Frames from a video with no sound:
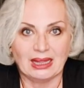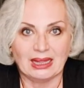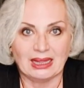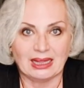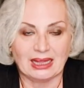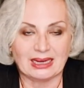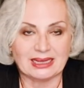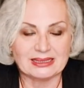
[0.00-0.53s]

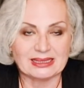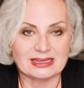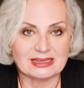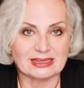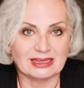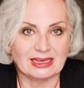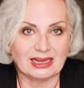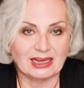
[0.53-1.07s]
And as I
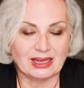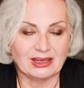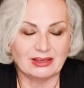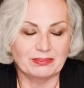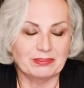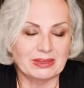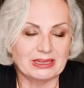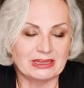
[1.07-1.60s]
said, I
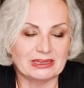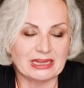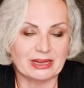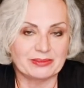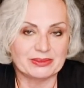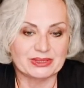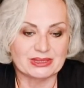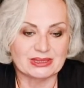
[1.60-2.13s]
many
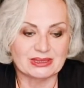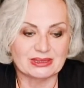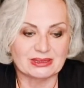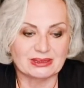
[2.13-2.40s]
times